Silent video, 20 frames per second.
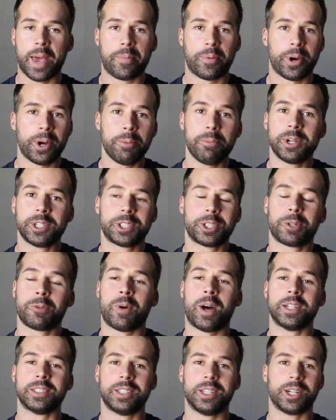I pretty much
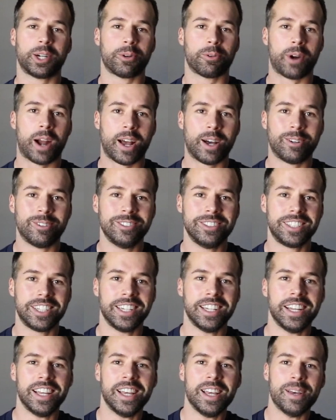squat to the ground,
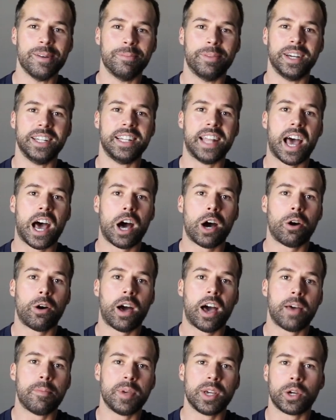but now
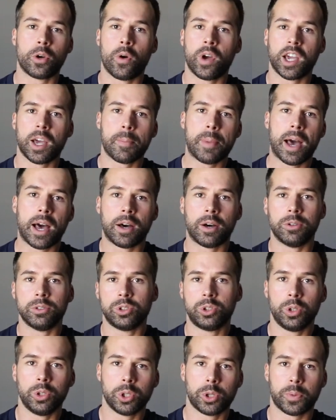I've been going
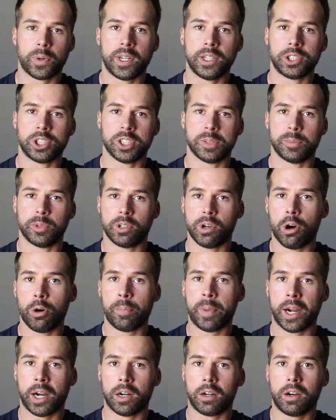about 2 to 3 inches
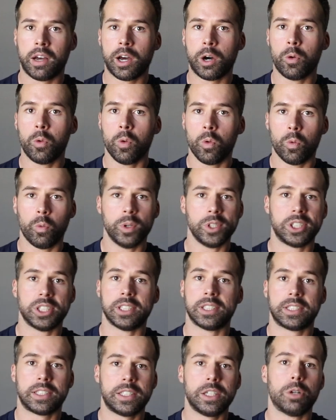below parallel, which
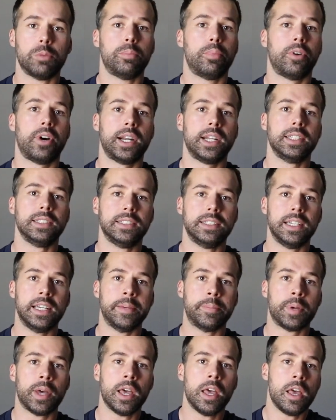is still plenty
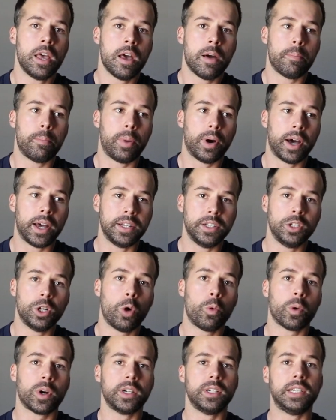deep, but
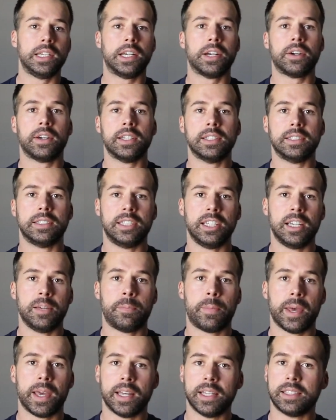nowhere near as
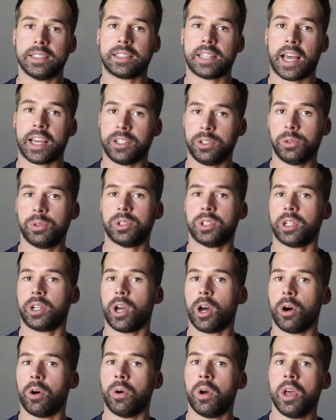deep as I used to
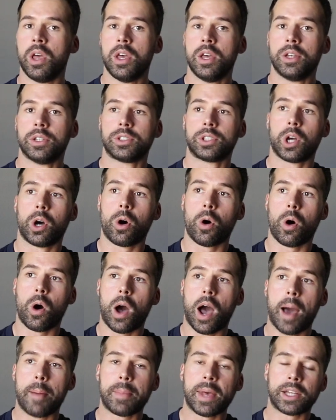go.
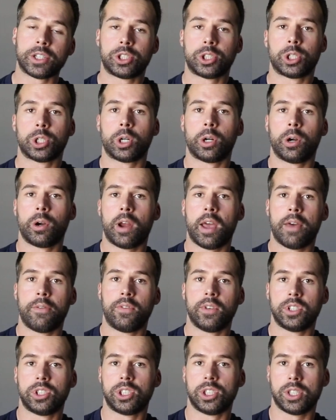So I'm not sure
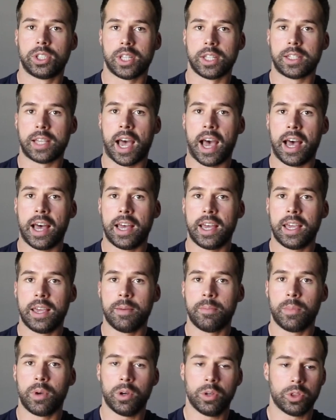if it's just the
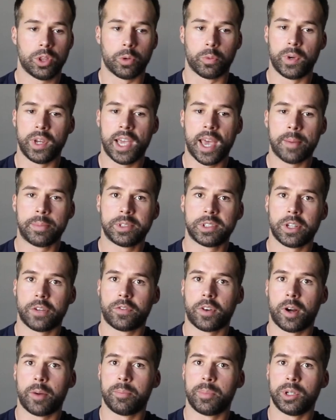time, the rehab
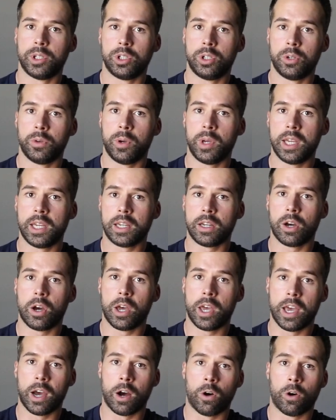stuff I've been doing,
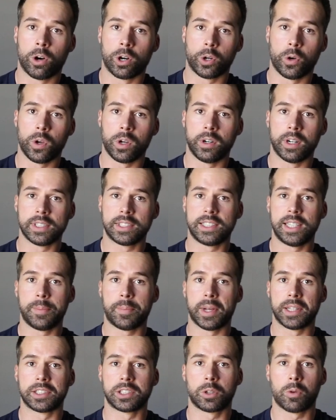or going less
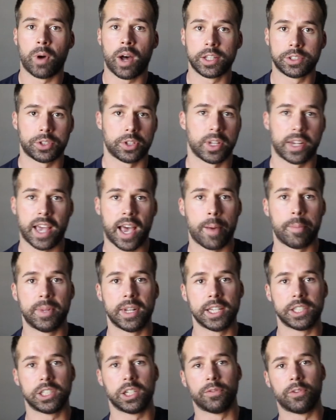deep on squats, or the
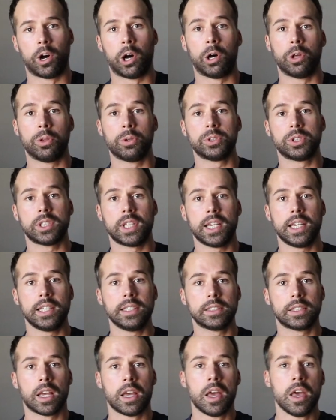combination of all those
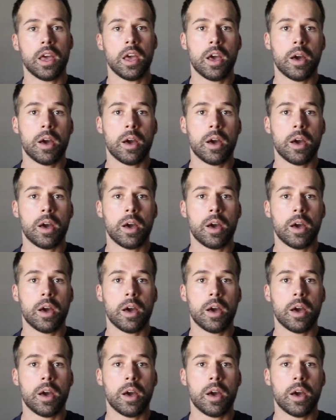things.